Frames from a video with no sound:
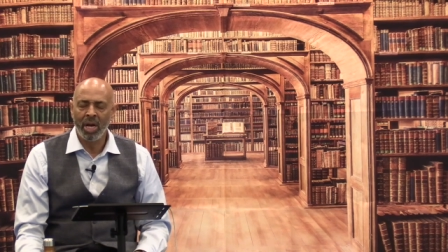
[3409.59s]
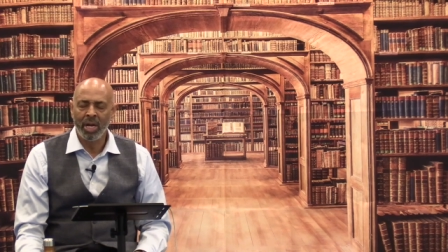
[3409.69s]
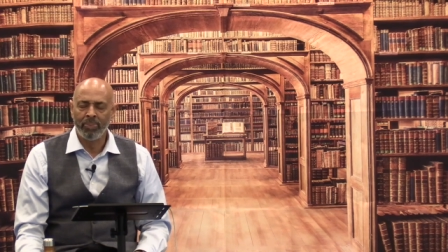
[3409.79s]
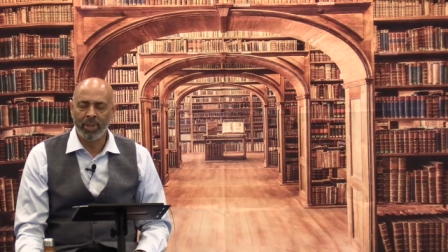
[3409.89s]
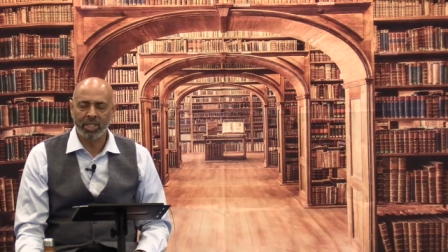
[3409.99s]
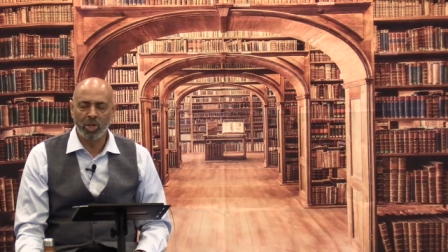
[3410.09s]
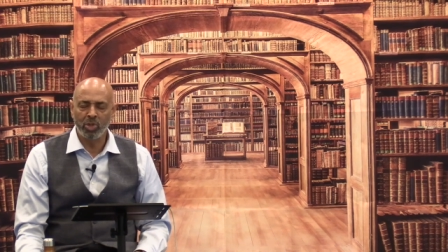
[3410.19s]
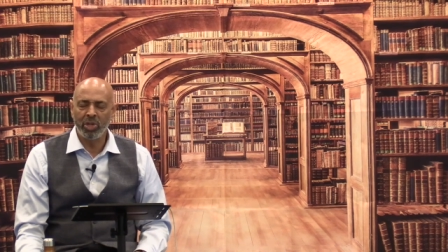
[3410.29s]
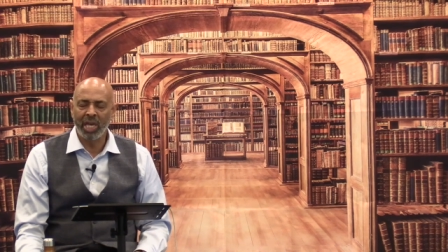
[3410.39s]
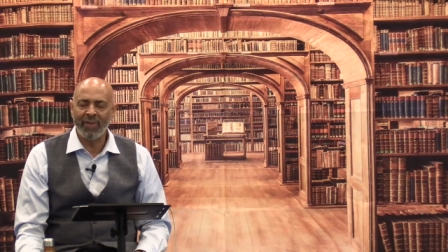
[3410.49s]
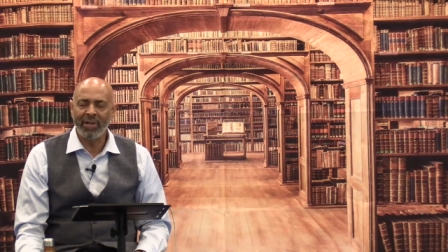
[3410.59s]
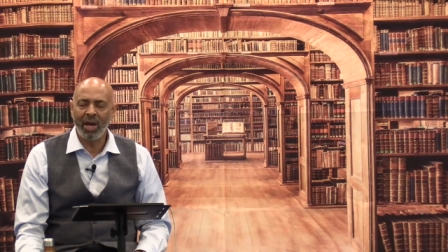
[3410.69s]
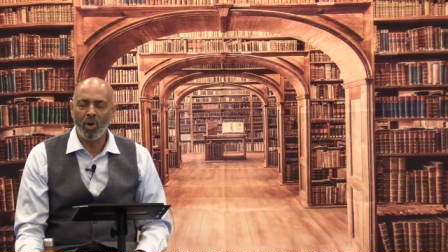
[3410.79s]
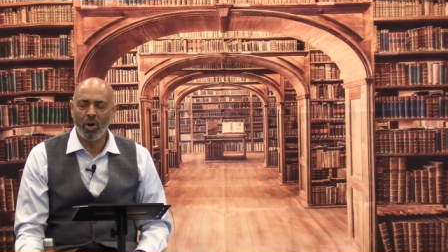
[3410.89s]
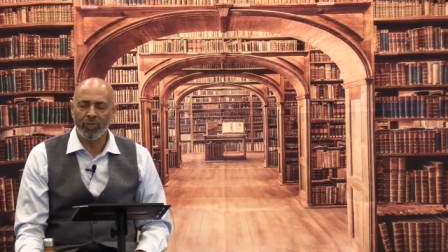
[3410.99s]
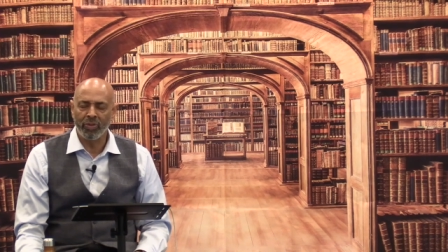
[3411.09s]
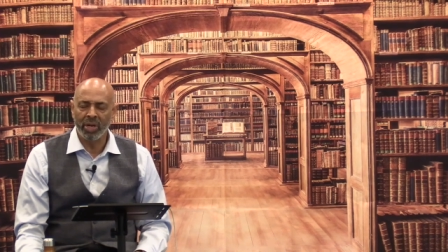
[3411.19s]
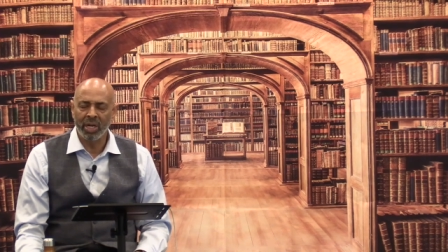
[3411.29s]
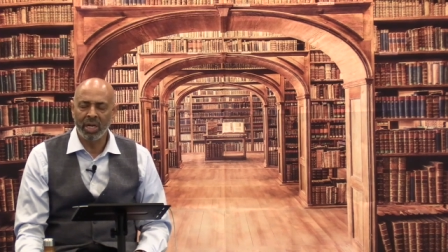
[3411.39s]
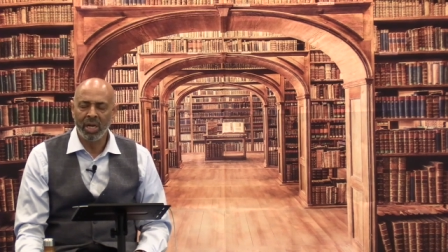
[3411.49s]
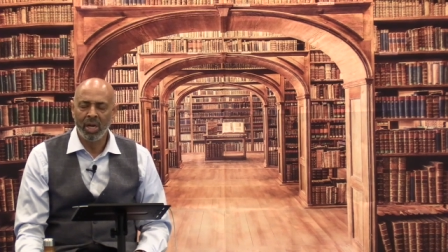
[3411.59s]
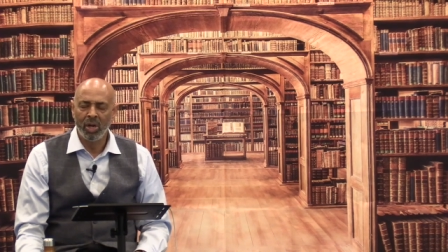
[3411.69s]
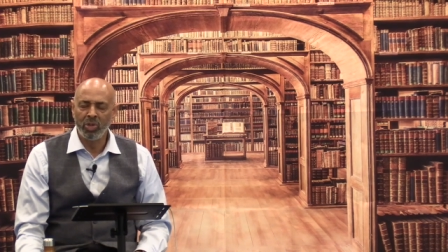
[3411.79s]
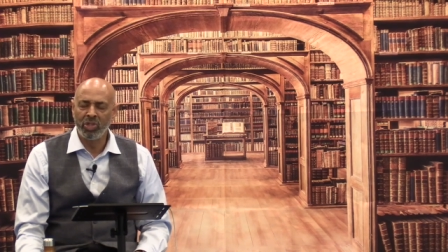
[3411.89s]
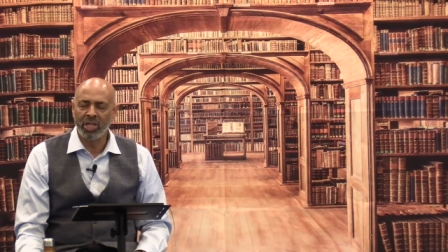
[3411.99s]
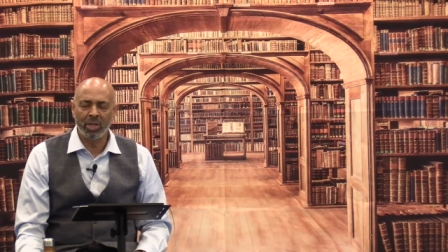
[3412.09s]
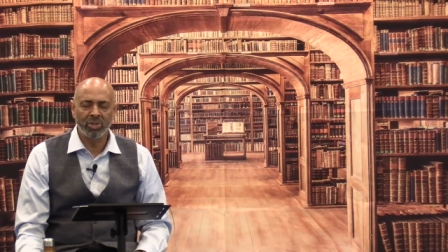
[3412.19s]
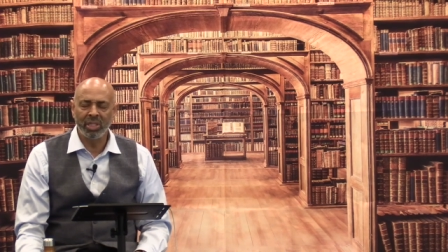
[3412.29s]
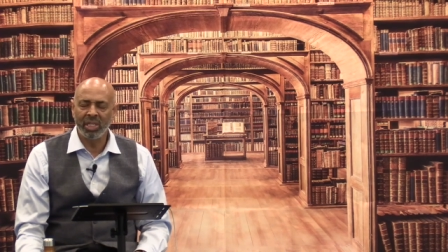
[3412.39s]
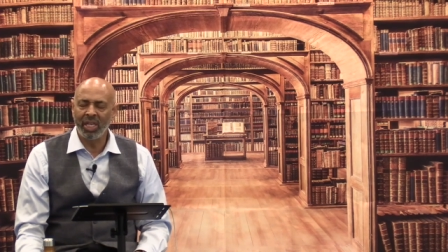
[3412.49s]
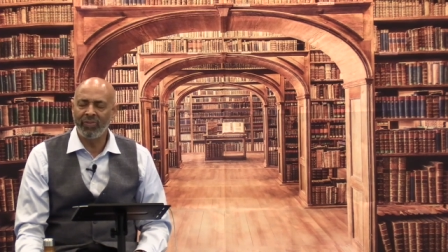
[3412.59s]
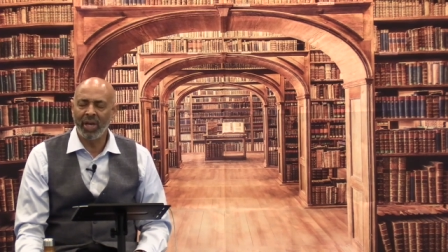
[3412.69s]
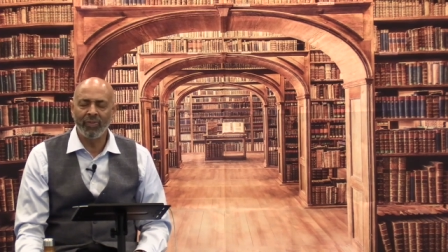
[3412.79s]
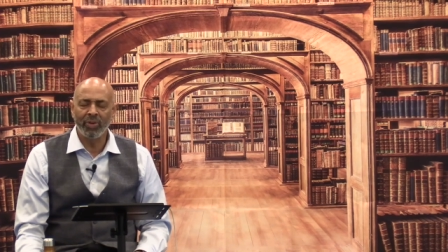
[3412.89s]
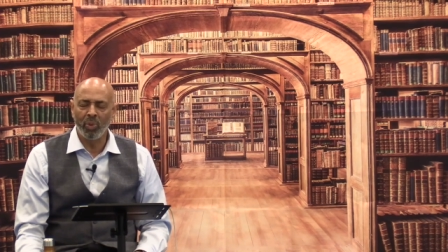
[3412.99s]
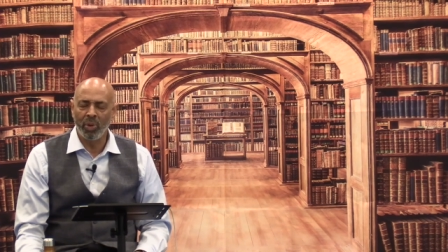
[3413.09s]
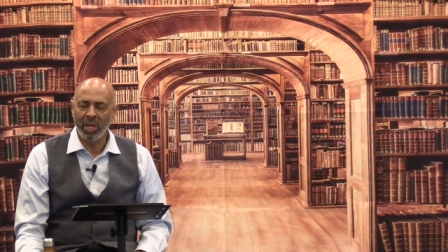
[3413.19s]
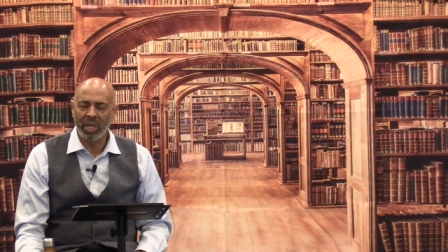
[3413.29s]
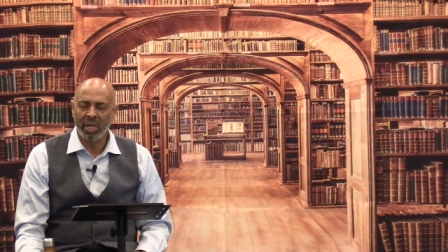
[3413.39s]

Bless those who gave in our offering, who generously give every week